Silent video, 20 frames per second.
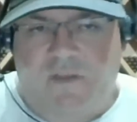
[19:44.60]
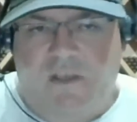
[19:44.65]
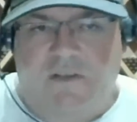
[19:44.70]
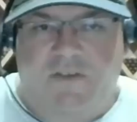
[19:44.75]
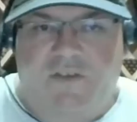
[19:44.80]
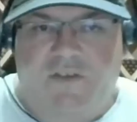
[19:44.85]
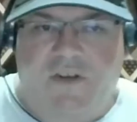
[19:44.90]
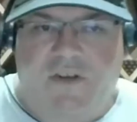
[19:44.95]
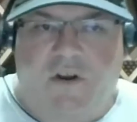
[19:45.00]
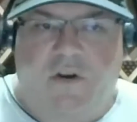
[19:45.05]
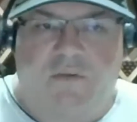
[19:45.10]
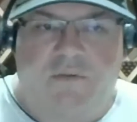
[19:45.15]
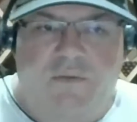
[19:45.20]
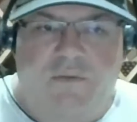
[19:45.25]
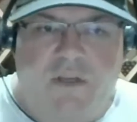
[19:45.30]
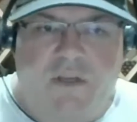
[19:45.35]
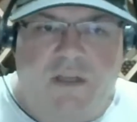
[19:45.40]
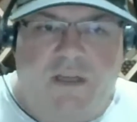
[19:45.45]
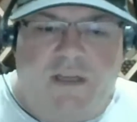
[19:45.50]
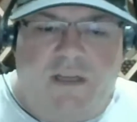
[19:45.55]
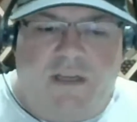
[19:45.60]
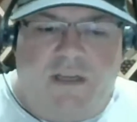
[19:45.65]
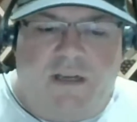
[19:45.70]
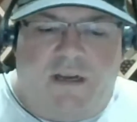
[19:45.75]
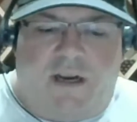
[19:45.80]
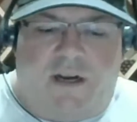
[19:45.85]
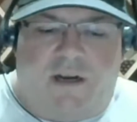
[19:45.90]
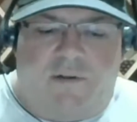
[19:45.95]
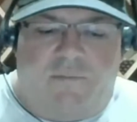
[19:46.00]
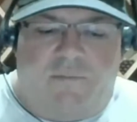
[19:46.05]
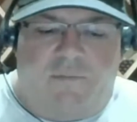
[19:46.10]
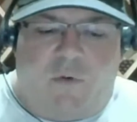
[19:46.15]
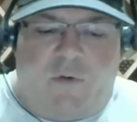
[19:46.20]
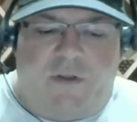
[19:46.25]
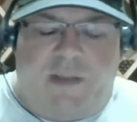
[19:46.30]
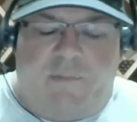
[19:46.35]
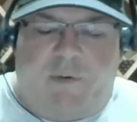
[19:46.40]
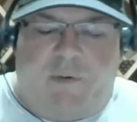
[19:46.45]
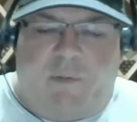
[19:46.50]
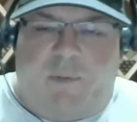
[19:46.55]
So um, when
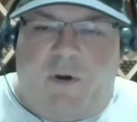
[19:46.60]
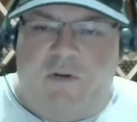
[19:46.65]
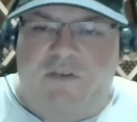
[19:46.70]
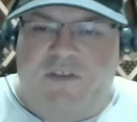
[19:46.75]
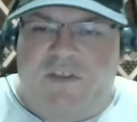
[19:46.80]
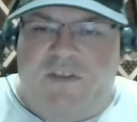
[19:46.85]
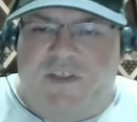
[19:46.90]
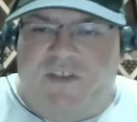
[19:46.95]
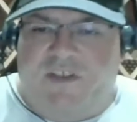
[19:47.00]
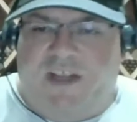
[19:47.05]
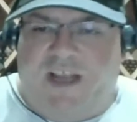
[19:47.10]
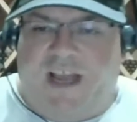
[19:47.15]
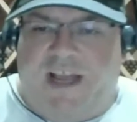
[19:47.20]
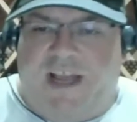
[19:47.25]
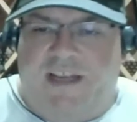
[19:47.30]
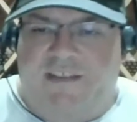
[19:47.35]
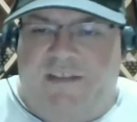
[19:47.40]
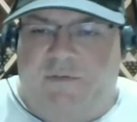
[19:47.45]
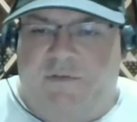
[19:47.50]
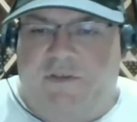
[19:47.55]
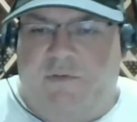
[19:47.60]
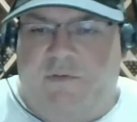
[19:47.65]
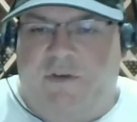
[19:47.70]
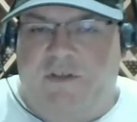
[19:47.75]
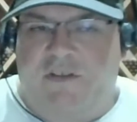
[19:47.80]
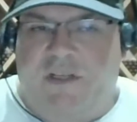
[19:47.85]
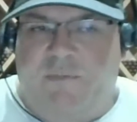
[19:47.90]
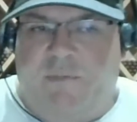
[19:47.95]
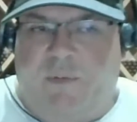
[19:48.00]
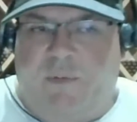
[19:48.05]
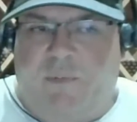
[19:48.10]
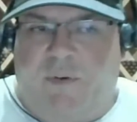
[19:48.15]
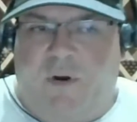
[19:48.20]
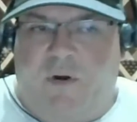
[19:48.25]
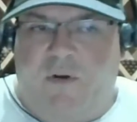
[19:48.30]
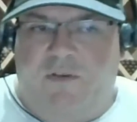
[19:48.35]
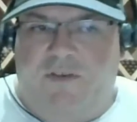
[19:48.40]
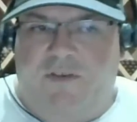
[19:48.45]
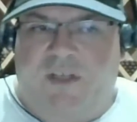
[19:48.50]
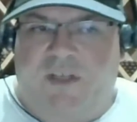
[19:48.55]
they proposed this tax, it was originally
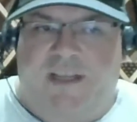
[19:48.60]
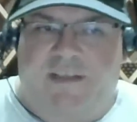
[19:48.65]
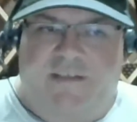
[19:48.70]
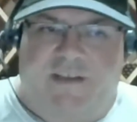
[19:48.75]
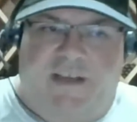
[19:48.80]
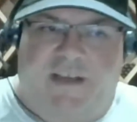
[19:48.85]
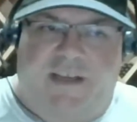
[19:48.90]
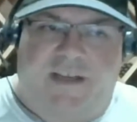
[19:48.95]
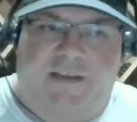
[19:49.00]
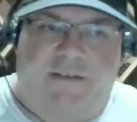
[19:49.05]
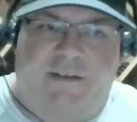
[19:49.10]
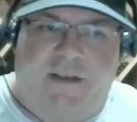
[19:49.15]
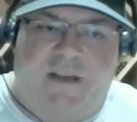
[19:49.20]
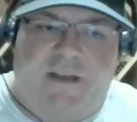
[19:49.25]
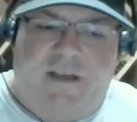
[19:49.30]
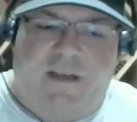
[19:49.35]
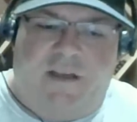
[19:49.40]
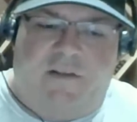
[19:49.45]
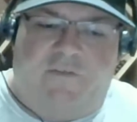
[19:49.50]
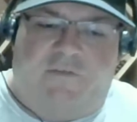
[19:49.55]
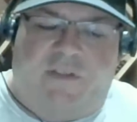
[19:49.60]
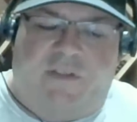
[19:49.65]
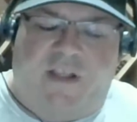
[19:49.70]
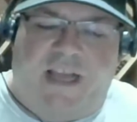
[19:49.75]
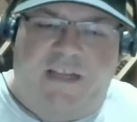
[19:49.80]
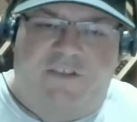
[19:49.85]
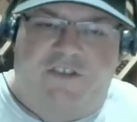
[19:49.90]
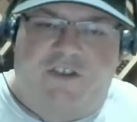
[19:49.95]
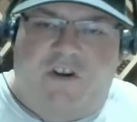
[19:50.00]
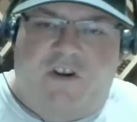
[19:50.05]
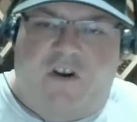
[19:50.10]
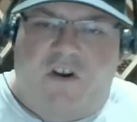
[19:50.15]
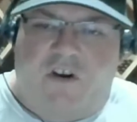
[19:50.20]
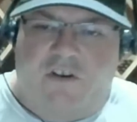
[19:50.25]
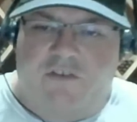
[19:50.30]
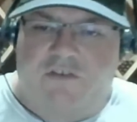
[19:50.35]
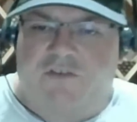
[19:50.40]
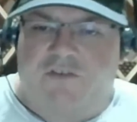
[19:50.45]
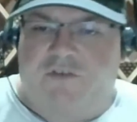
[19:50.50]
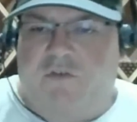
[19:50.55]
proposed as a flat
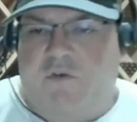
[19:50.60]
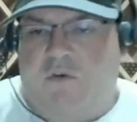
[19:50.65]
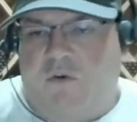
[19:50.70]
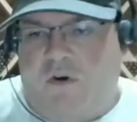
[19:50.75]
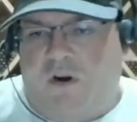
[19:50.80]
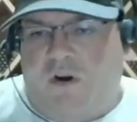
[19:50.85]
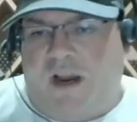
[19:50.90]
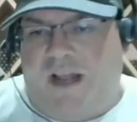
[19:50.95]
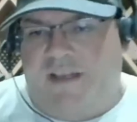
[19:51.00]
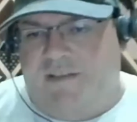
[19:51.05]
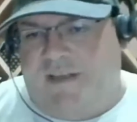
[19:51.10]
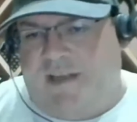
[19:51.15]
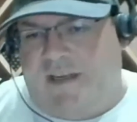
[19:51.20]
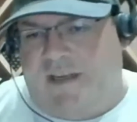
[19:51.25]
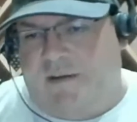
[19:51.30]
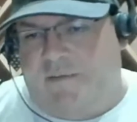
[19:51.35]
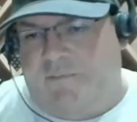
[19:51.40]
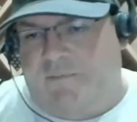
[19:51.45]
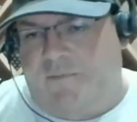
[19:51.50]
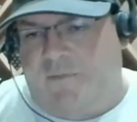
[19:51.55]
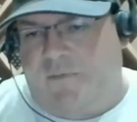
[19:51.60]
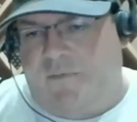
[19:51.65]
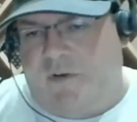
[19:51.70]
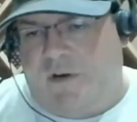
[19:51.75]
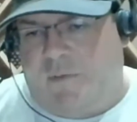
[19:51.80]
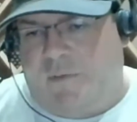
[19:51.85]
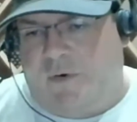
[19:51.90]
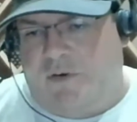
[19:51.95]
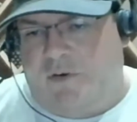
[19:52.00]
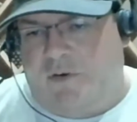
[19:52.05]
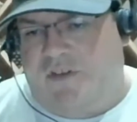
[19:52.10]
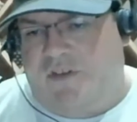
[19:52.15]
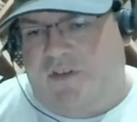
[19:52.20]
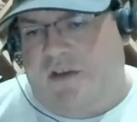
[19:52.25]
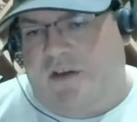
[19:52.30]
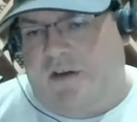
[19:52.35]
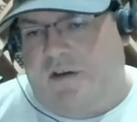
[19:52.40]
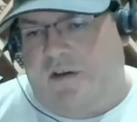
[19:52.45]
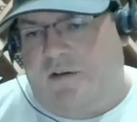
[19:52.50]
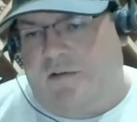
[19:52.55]
charge or as a, a, percent,
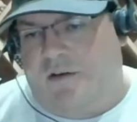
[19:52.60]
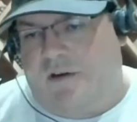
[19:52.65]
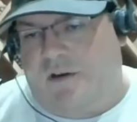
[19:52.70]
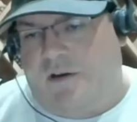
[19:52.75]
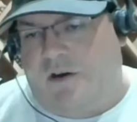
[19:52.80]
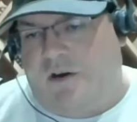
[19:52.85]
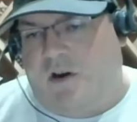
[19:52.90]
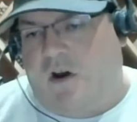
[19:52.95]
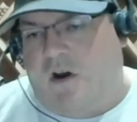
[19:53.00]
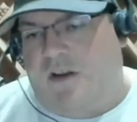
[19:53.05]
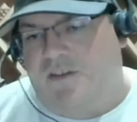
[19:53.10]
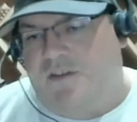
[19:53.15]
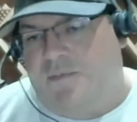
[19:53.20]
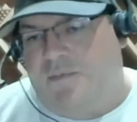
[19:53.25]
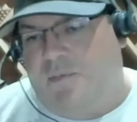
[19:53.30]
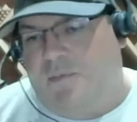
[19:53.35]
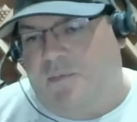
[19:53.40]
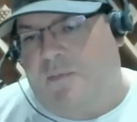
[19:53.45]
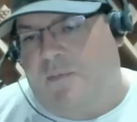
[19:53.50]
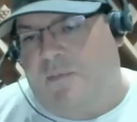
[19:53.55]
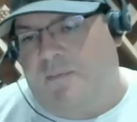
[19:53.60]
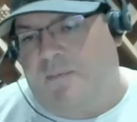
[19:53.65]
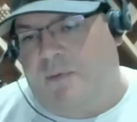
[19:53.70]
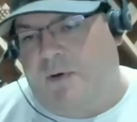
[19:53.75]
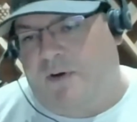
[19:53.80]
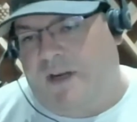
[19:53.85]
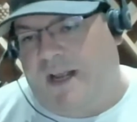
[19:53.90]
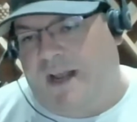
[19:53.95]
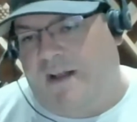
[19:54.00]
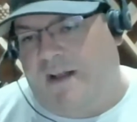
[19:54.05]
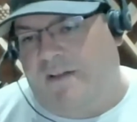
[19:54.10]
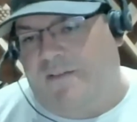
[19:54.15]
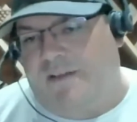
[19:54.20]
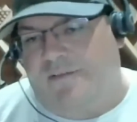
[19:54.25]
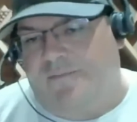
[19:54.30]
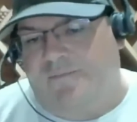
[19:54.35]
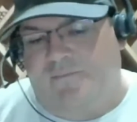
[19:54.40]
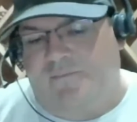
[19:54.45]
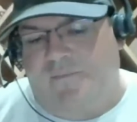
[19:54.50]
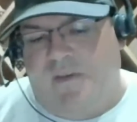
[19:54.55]
uh, a cost per, per gallon.